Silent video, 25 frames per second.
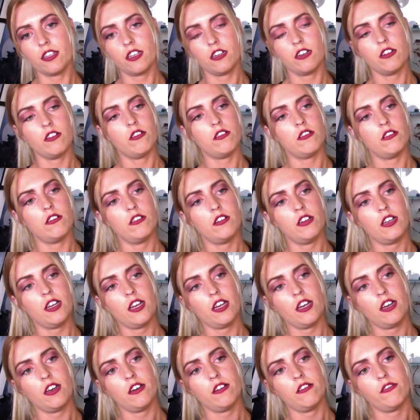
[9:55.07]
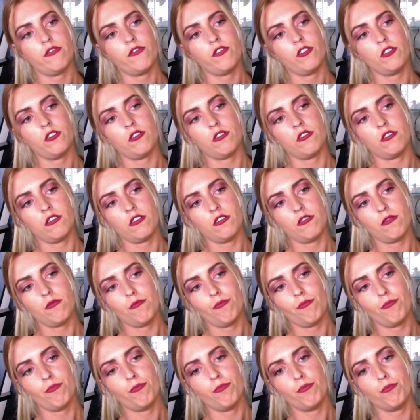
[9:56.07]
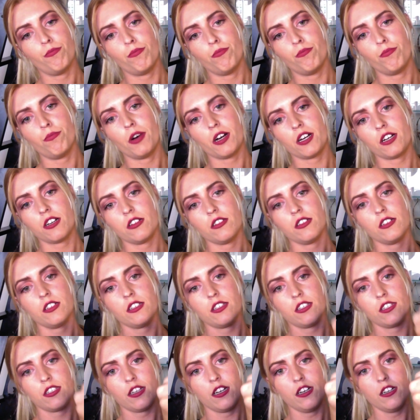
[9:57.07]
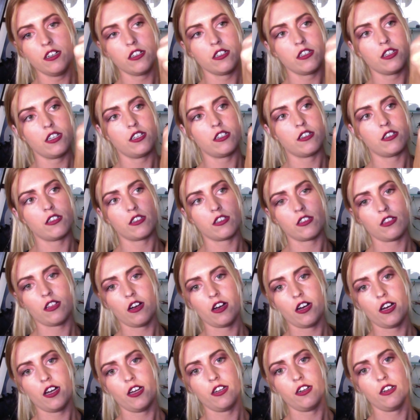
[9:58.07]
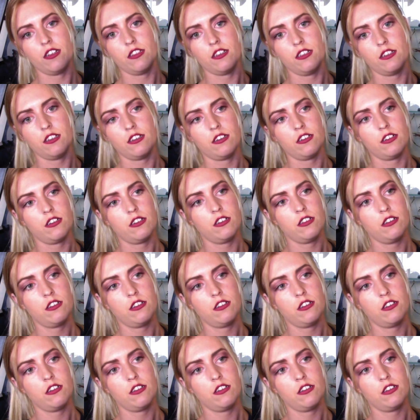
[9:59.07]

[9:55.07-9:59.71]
They're not a full-on buckle as such, they just slide and then